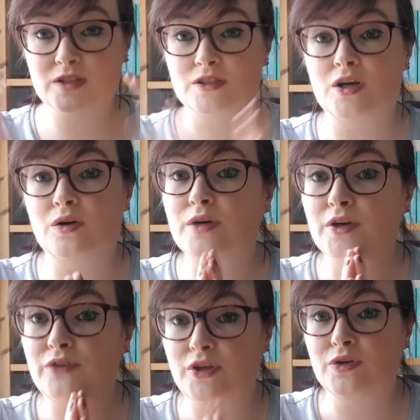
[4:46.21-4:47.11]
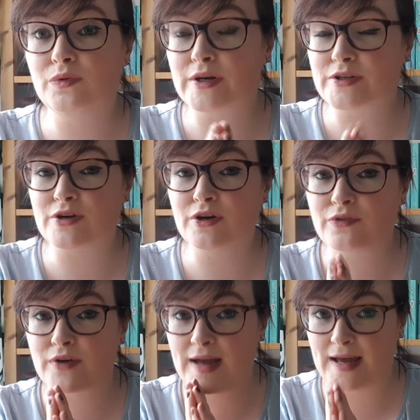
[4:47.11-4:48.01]
So, if you are stuck
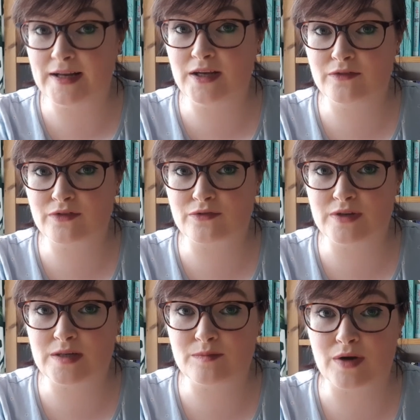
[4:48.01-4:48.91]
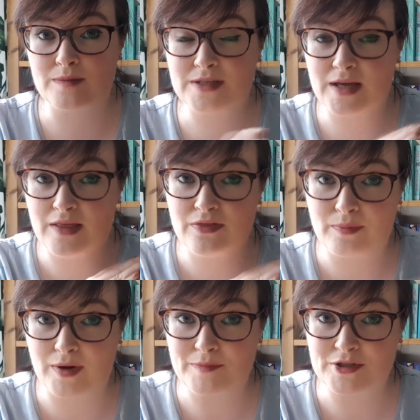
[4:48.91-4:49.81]
for any of the reading prompts in the
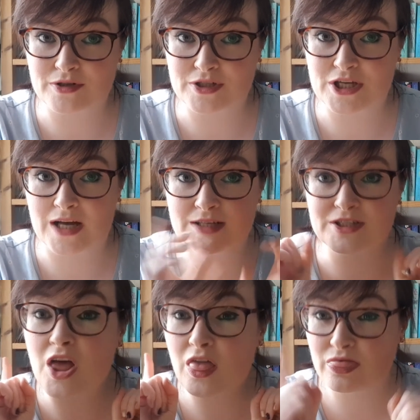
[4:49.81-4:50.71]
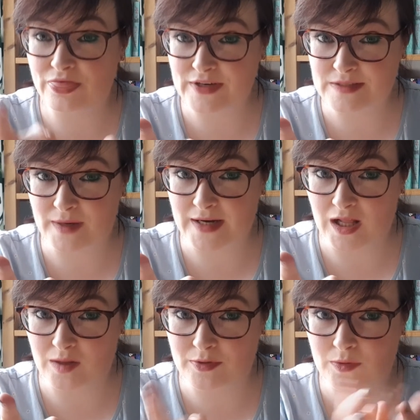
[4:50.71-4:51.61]
Pop Sugar Challenge, these might
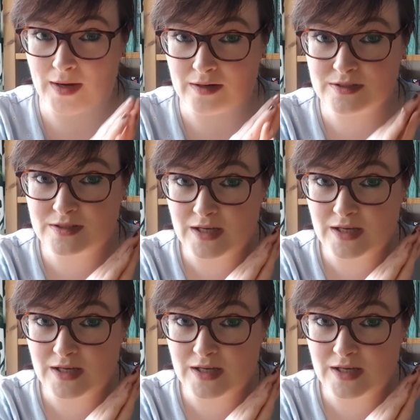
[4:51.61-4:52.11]
help you out.